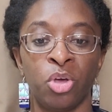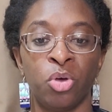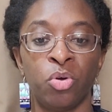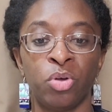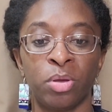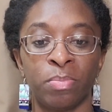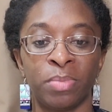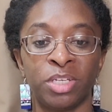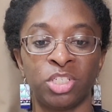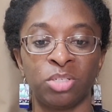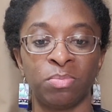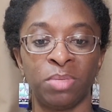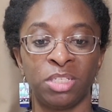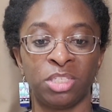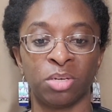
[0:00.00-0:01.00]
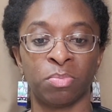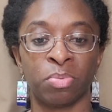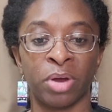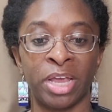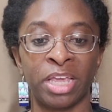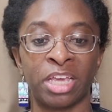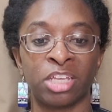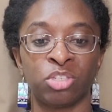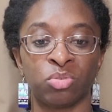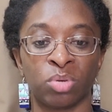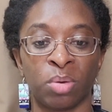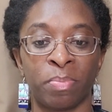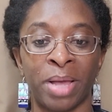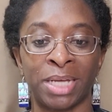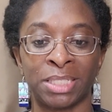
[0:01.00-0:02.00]
who commissioned me to bring
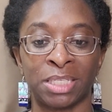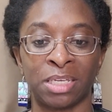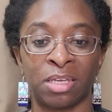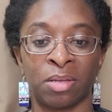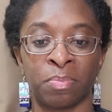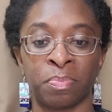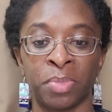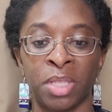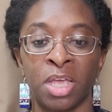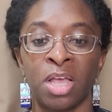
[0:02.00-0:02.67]
Israel back to him.